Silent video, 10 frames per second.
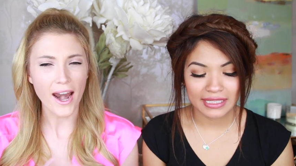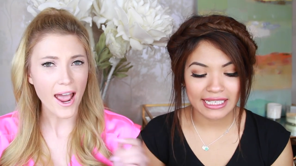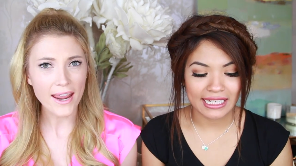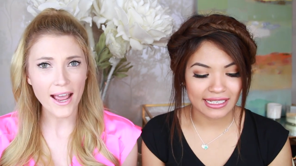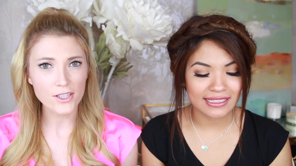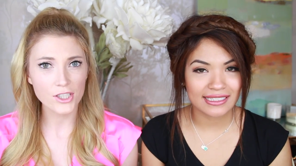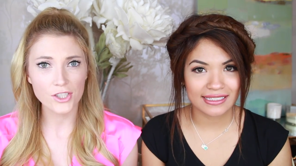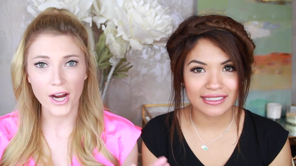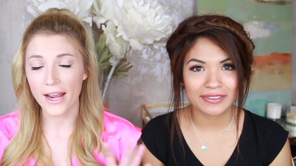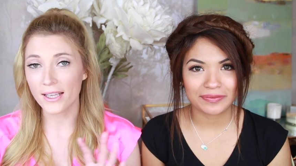Speaker 1: And I had actually
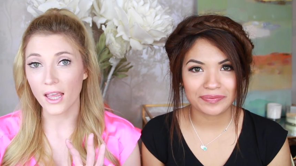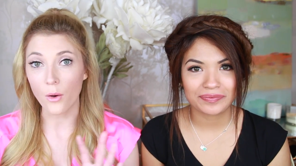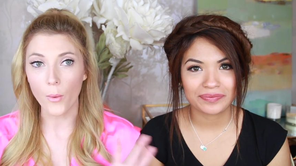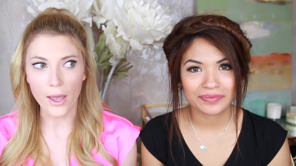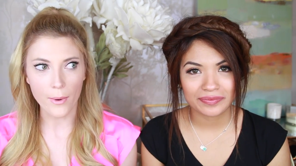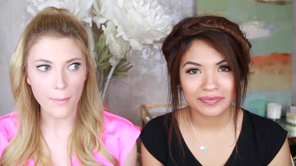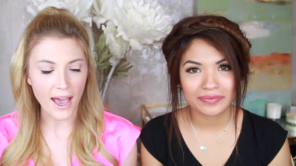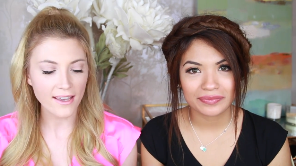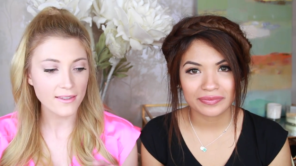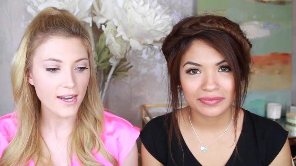tried it like way, way
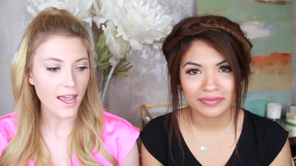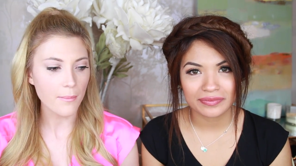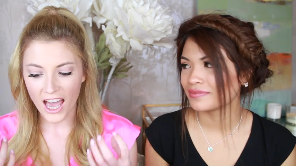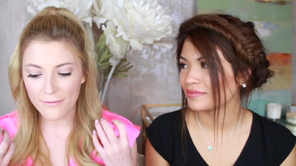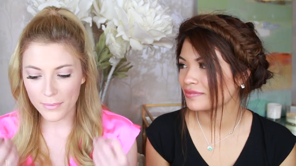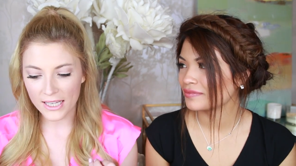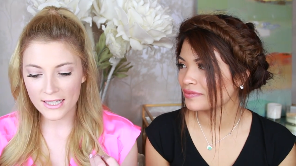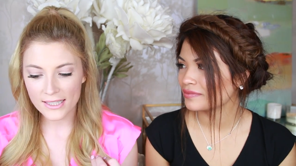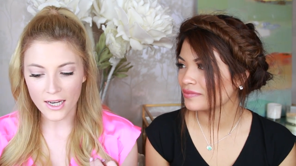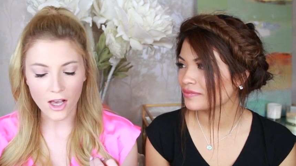back in the day. I've
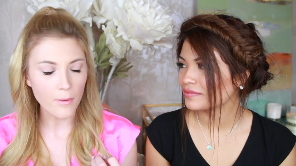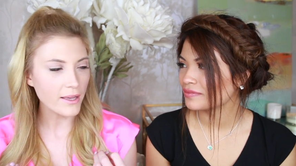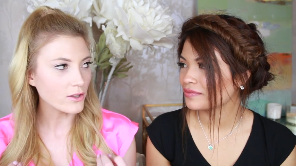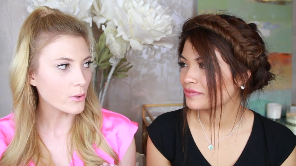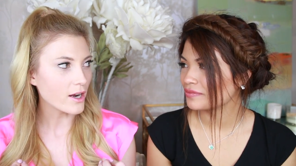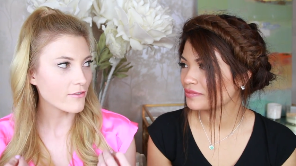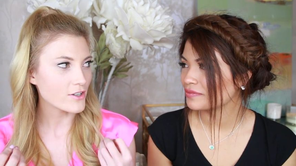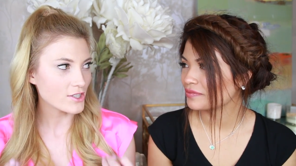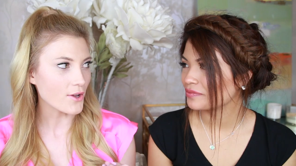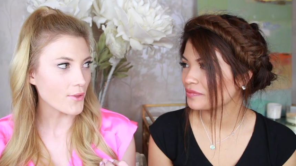been stuck on my Laura
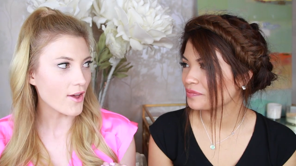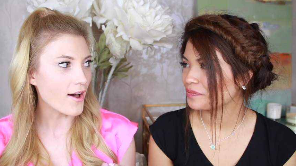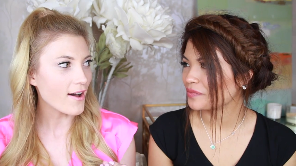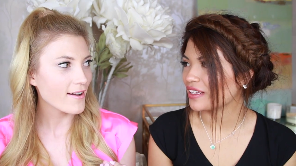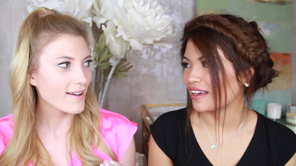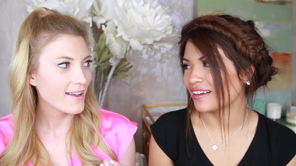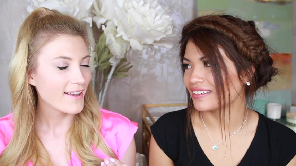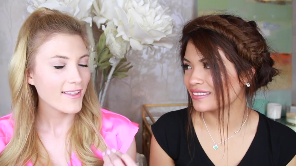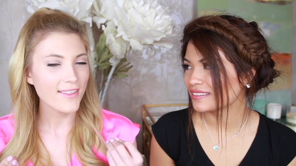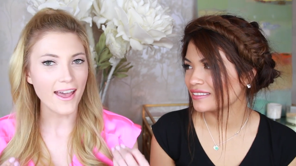for so long
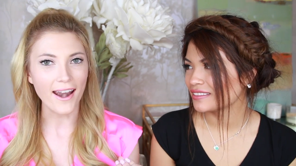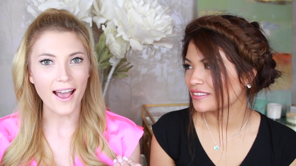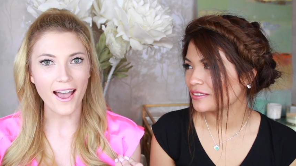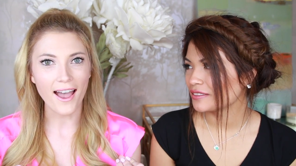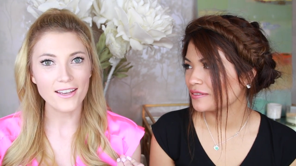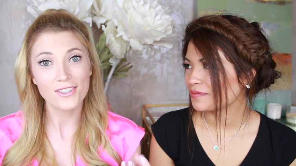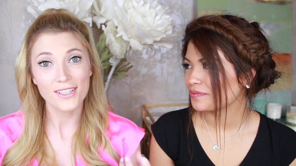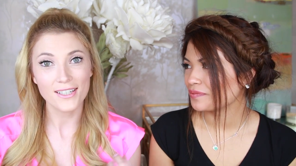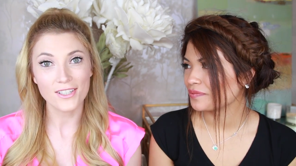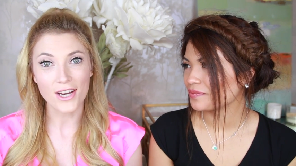yeah. that I just
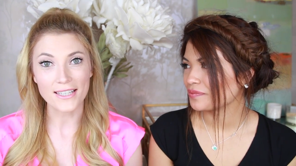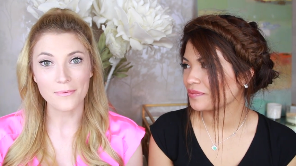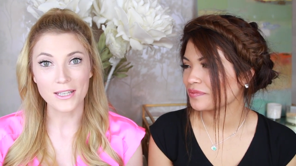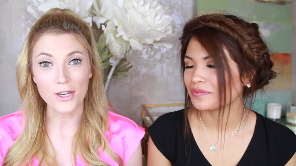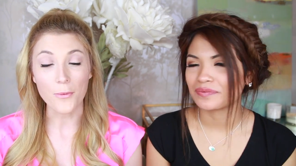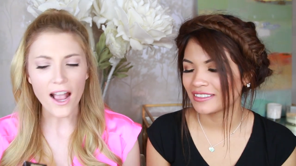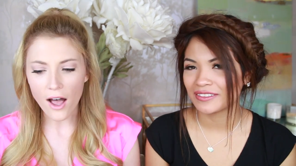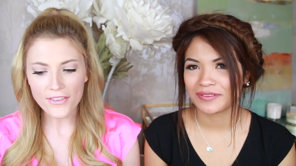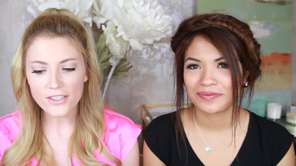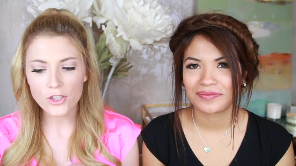needed to try something new. I
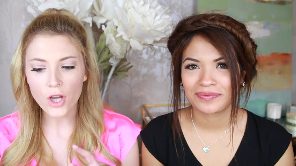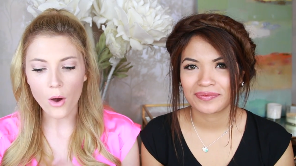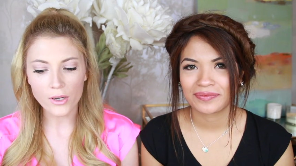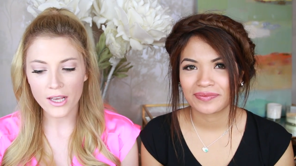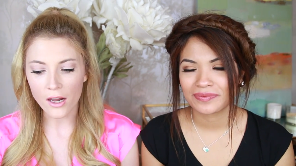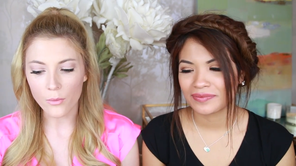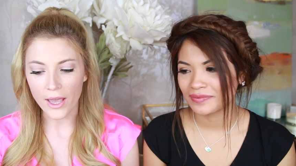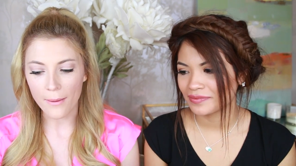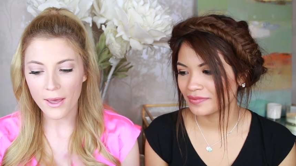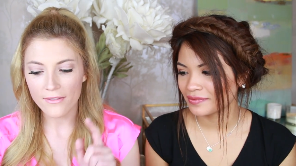got this totally on a
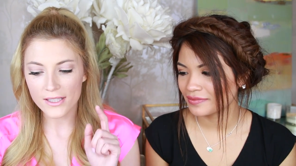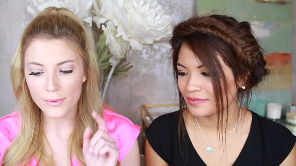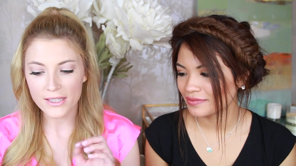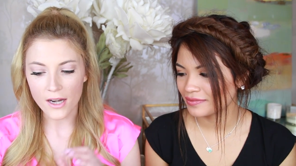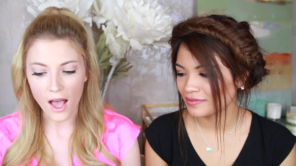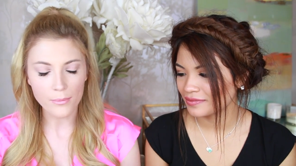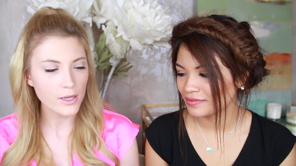whim. This was not